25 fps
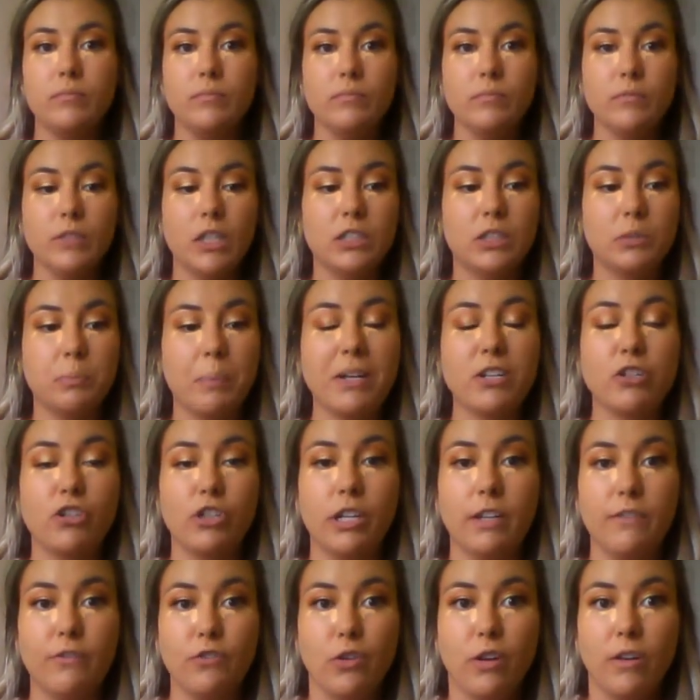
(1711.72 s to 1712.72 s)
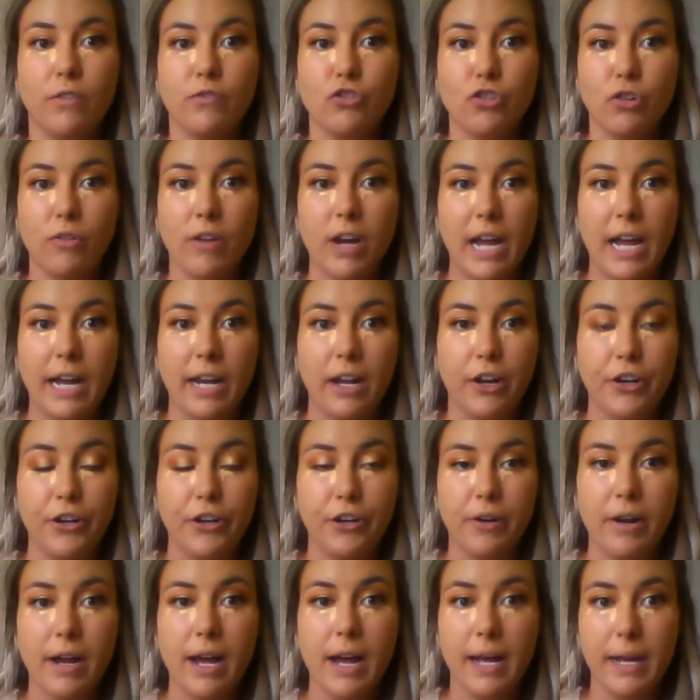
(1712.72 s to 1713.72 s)
especially if you have dry under
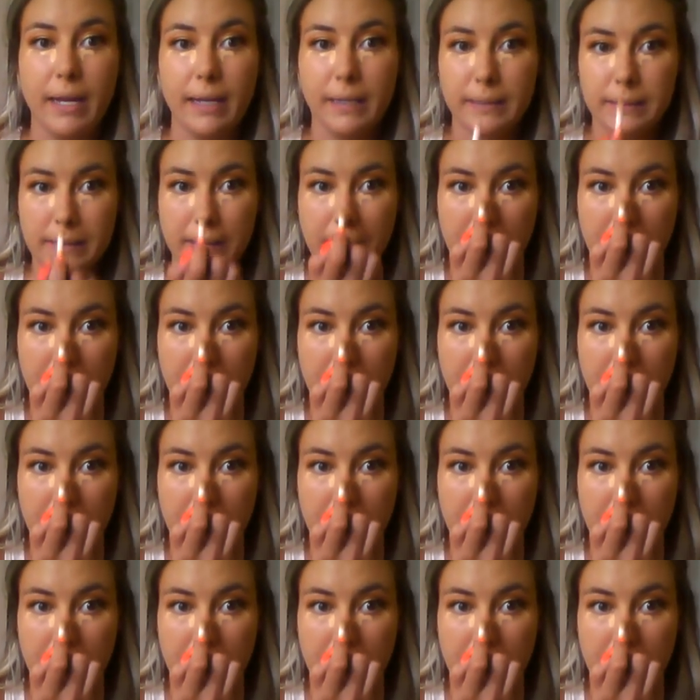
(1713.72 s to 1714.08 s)
eyes,